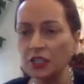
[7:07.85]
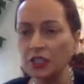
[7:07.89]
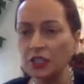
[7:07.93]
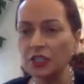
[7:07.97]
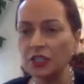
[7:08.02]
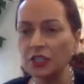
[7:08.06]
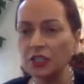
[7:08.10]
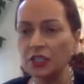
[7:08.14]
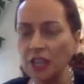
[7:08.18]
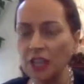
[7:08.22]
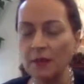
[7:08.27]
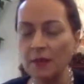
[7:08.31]

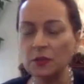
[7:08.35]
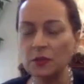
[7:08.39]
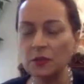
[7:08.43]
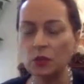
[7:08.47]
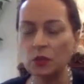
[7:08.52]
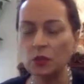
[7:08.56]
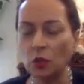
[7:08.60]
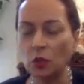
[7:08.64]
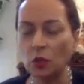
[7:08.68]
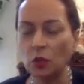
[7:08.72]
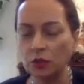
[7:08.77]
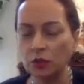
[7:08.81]
ancient
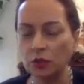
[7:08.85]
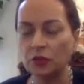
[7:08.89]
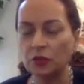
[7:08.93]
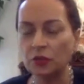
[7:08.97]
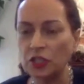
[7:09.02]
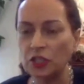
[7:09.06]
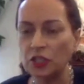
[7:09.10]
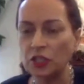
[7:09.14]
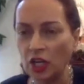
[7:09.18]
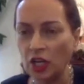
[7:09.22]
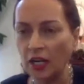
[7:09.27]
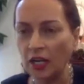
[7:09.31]
times was
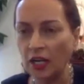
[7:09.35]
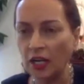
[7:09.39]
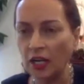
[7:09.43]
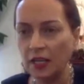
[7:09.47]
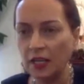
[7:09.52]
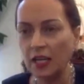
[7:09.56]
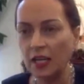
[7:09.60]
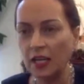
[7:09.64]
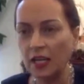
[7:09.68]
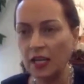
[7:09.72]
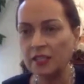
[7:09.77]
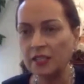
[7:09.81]
called
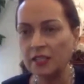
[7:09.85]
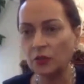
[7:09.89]
Rushka.